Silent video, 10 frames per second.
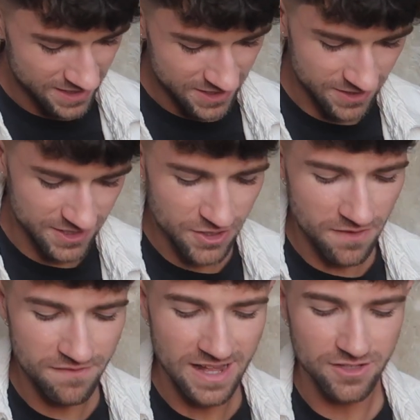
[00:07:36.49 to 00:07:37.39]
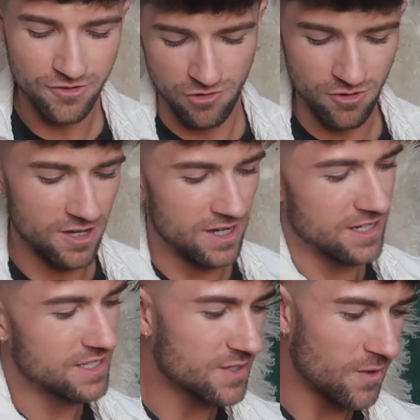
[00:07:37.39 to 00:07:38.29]
So it's got Velcro on
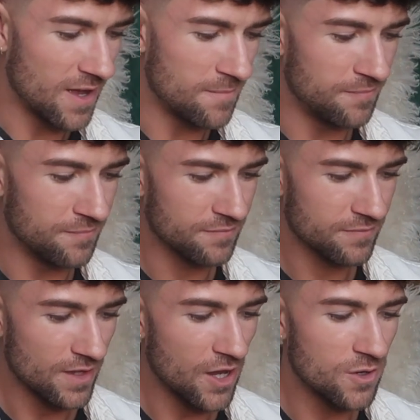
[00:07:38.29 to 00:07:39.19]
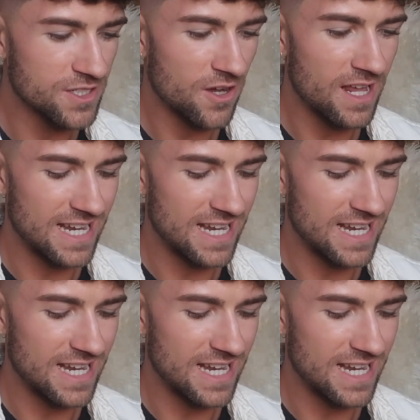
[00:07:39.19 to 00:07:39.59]
it, so, oh no, it's got